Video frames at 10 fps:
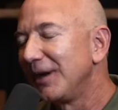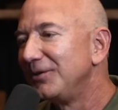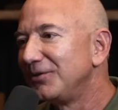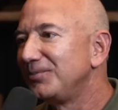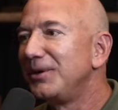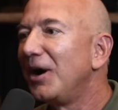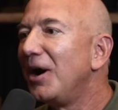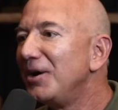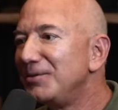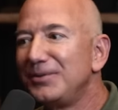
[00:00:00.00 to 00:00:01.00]
and just be
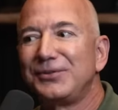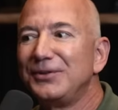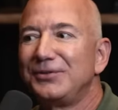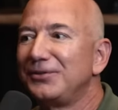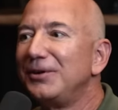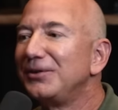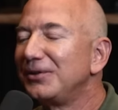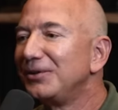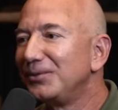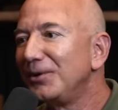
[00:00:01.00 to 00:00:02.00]
100% sure it's
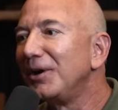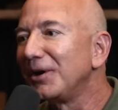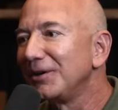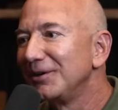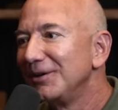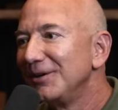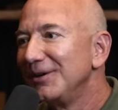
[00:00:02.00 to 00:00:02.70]
going to work. Mm-hmm.